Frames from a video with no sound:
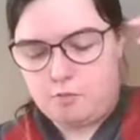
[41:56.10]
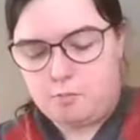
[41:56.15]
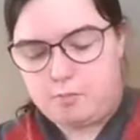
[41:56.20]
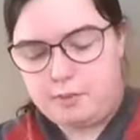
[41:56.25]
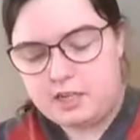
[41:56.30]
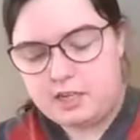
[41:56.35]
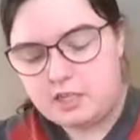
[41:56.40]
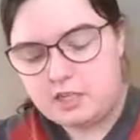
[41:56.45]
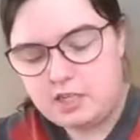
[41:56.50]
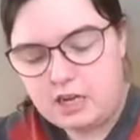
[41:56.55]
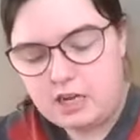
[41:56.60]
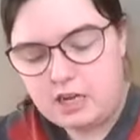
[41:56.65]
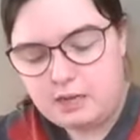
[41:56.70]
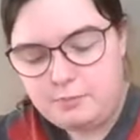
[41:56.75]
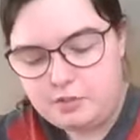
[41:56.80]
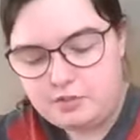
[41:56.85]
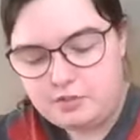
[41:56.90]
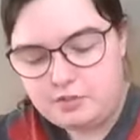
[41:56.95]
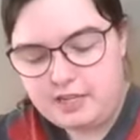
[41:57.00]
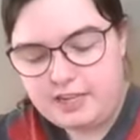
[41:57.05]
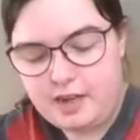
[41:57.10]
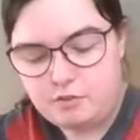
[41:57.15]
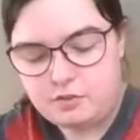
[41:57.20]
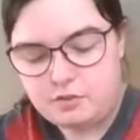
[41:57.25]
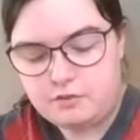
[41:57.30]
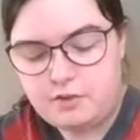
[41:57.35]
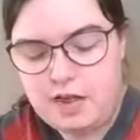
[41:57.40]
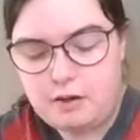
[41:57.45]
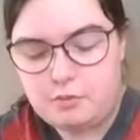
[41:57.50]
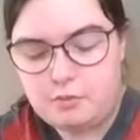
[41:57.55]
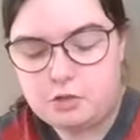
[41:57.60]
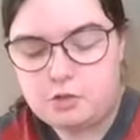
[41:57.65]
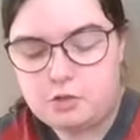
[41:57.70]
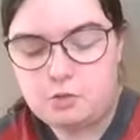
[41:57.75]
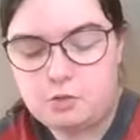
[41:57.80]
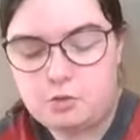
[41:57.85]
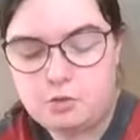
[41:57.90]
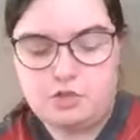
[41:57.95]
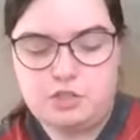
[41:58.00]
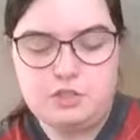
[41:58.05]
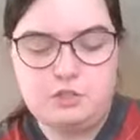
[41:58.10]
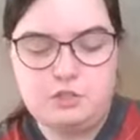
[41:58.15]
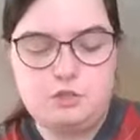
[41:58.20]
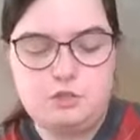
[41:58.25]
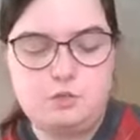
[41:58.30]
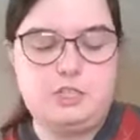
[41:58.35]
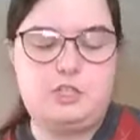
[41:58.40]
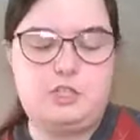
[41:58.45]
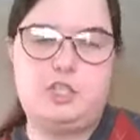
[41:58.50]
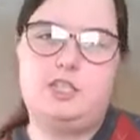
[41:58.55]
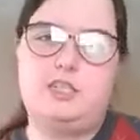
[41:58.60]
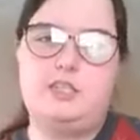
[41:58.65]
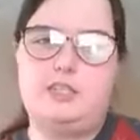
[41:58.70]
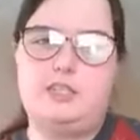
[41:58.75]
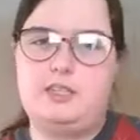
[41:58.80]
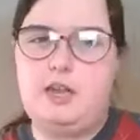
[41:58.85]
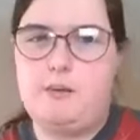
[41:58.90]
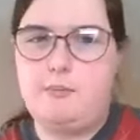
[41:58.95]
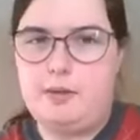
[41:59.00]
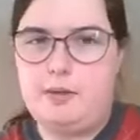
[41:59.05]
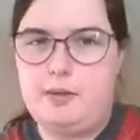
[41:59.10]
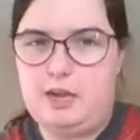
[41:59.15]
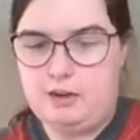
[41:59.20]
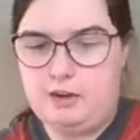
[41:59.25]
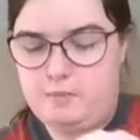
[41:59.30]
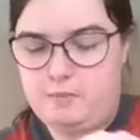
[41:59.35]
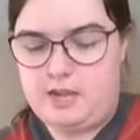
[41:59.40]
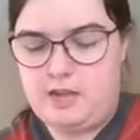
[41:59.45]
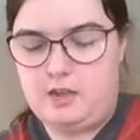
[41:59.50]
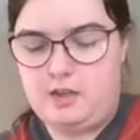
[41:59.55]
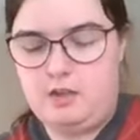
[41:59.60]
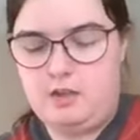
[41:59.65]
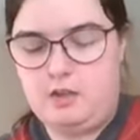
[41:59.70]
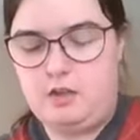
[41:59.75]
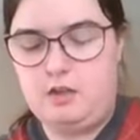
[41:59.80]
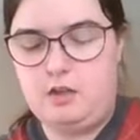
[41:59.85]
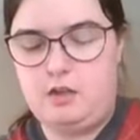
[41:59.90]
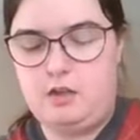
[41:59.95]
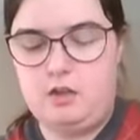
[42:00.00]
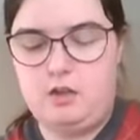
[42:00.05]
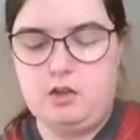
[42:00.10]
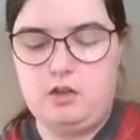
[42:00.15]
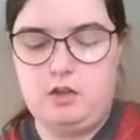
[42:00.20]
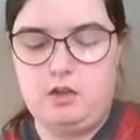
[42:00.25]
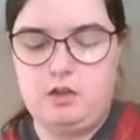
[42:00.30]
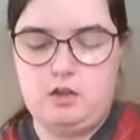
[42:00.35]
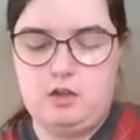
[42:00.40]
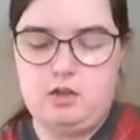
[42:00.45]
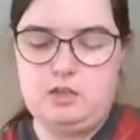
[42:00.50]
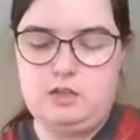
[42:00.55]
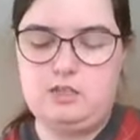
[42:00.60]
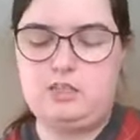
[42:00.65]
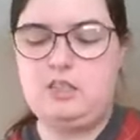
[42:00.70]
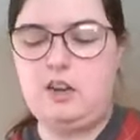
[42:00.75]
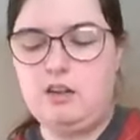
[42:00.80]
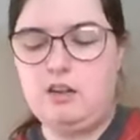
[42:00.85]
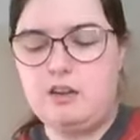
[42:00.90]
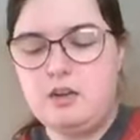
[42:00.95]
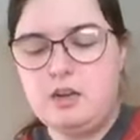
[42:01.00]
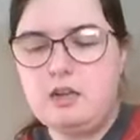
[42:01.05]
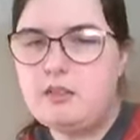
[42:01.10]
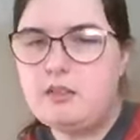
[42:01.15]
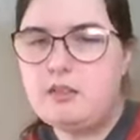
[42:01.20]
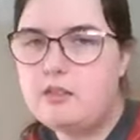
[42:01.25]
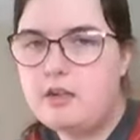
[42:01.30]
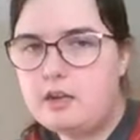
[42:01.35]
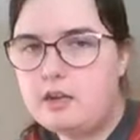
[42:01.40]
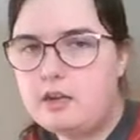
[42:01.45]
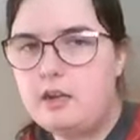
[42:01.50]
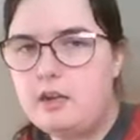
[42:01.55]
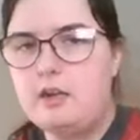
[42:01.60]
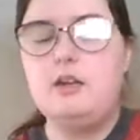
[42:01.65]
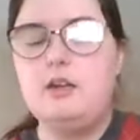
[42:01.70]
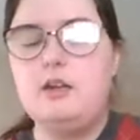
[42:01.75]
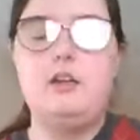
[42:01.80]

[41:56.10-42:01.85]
Because I'm using elderflower cordial, which is a little bit slightly thicker,